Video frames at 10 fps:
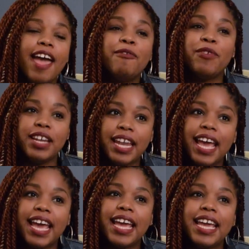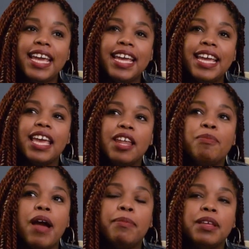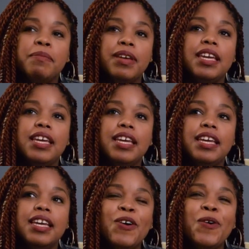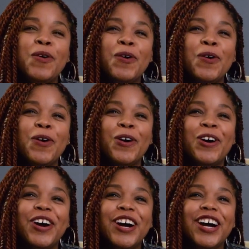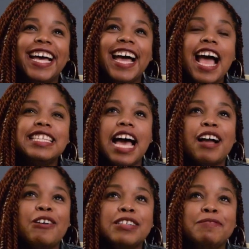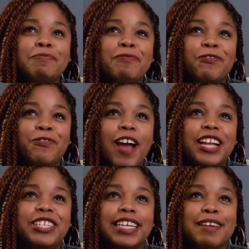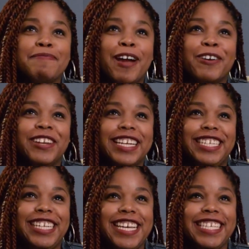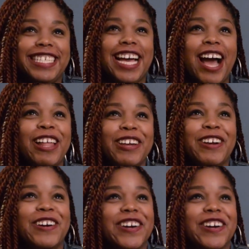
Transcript: Every day, it'll probably be tacos, fried chicken, macaroni and cheese, collard